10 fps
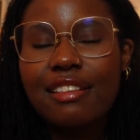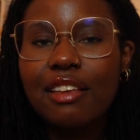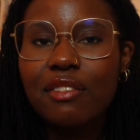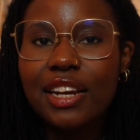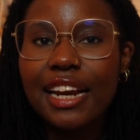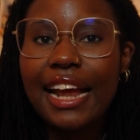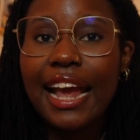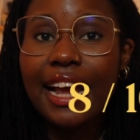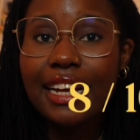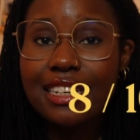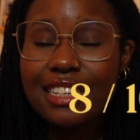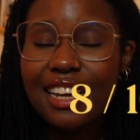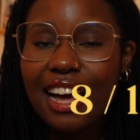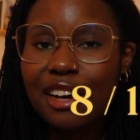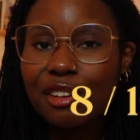give it an 8
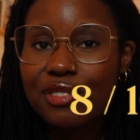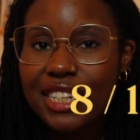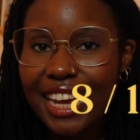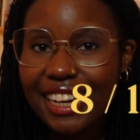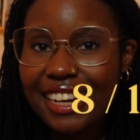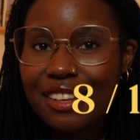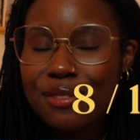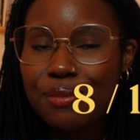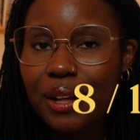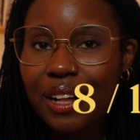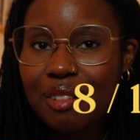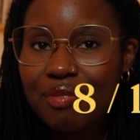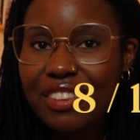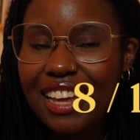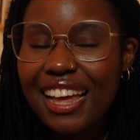out of 10 as well,
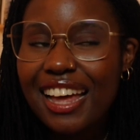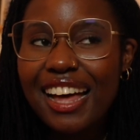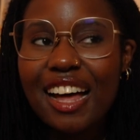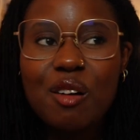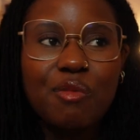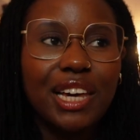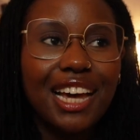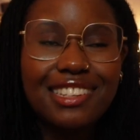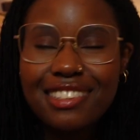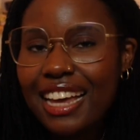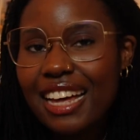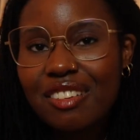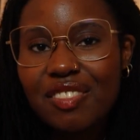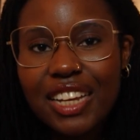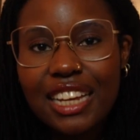because
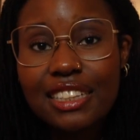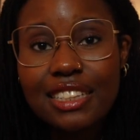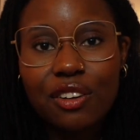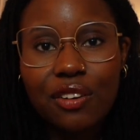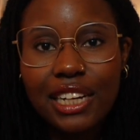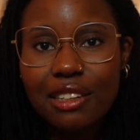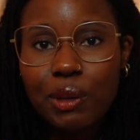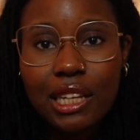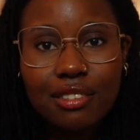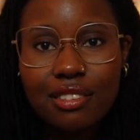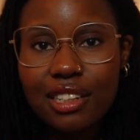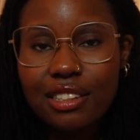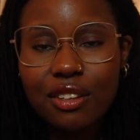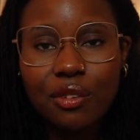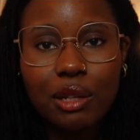yeah, it's a great piece.
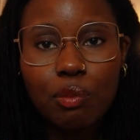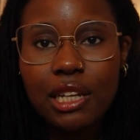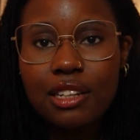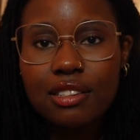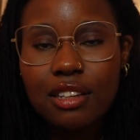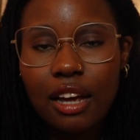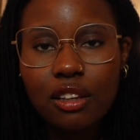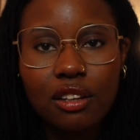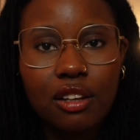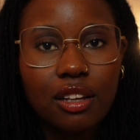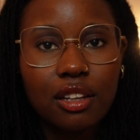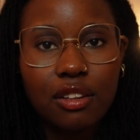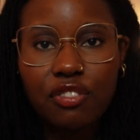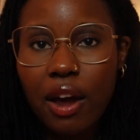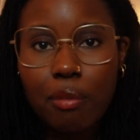It's a great piece.
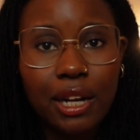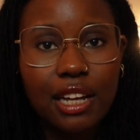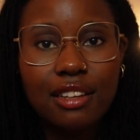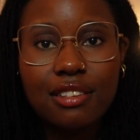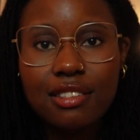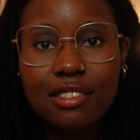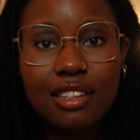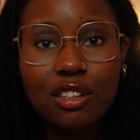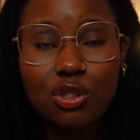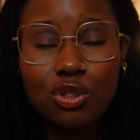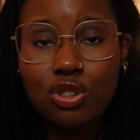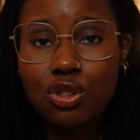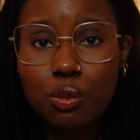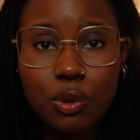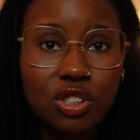The fabric is still
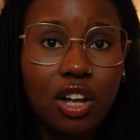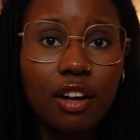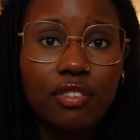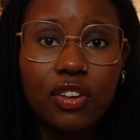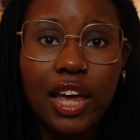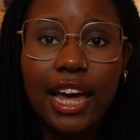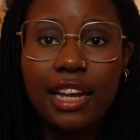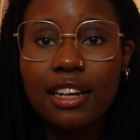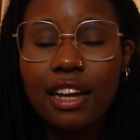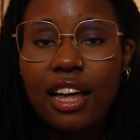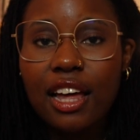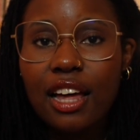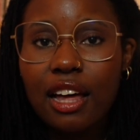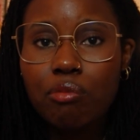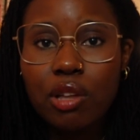super soft, and
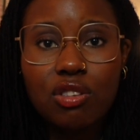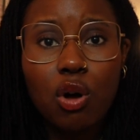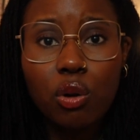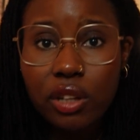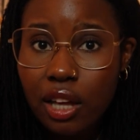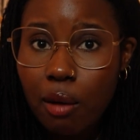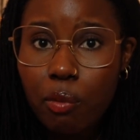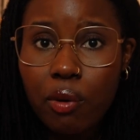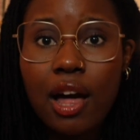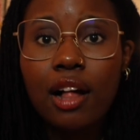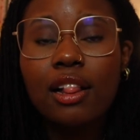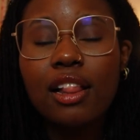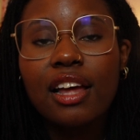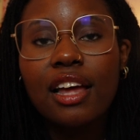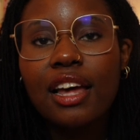it's holding up
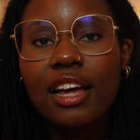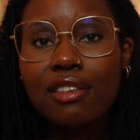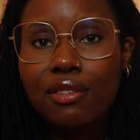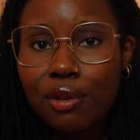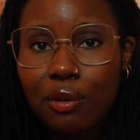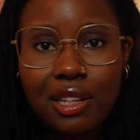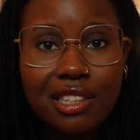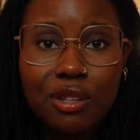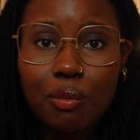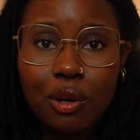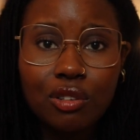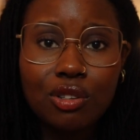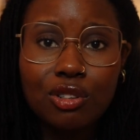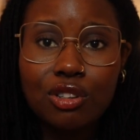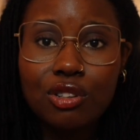well. It's doing what it's supposed
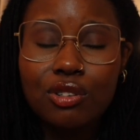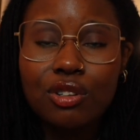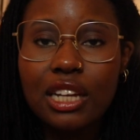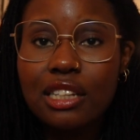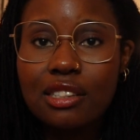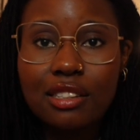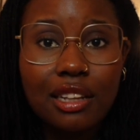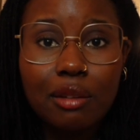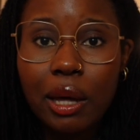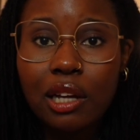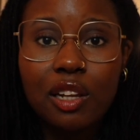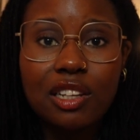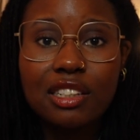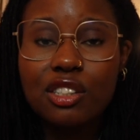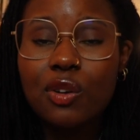to do. It's still in my
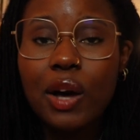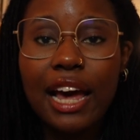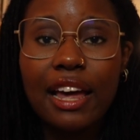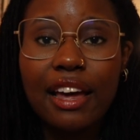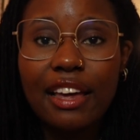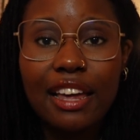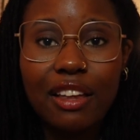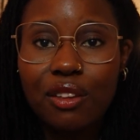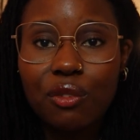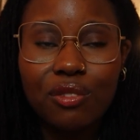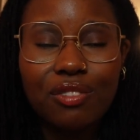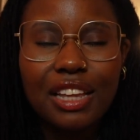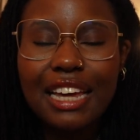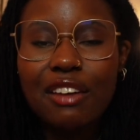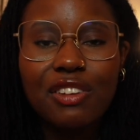closet, so
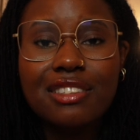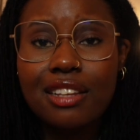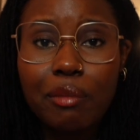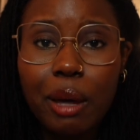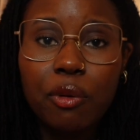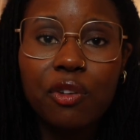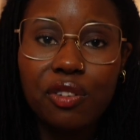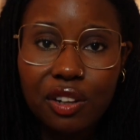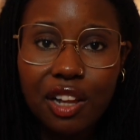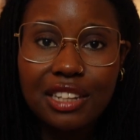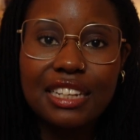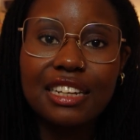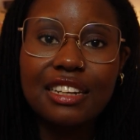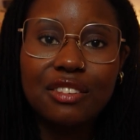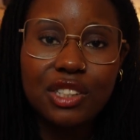if it's still in my
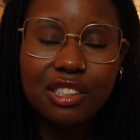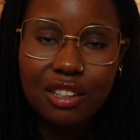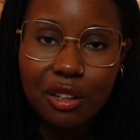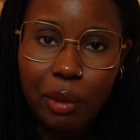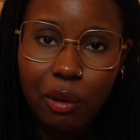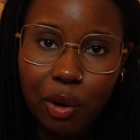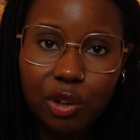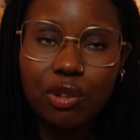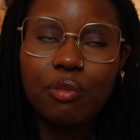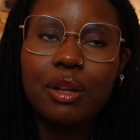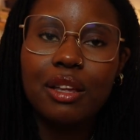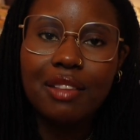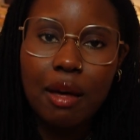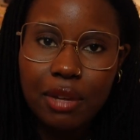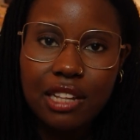closet, if it's still in my wardrobe,
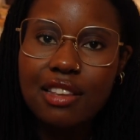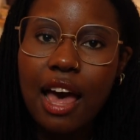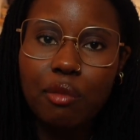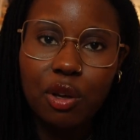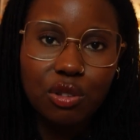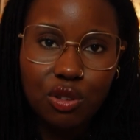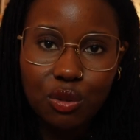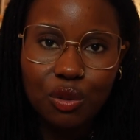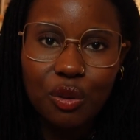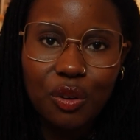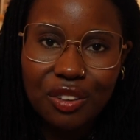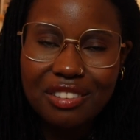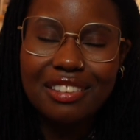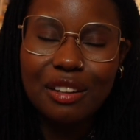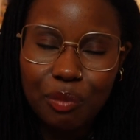that means I'm going to
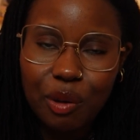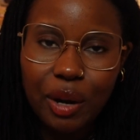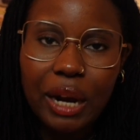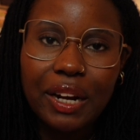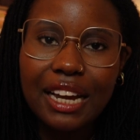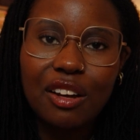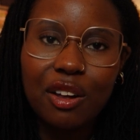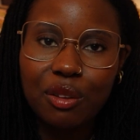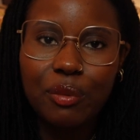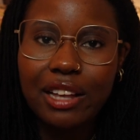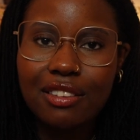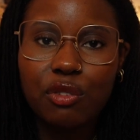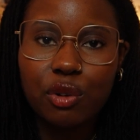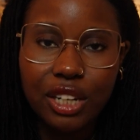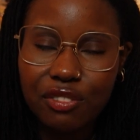still be wearing it. Otherwise, I
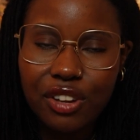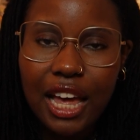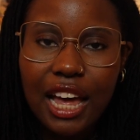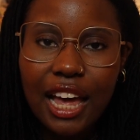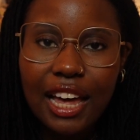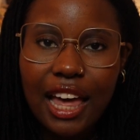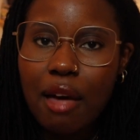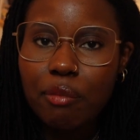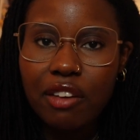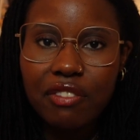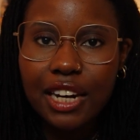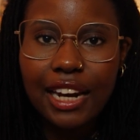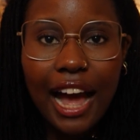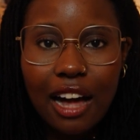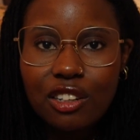would have given
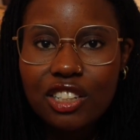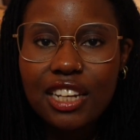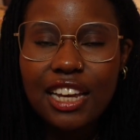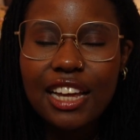it out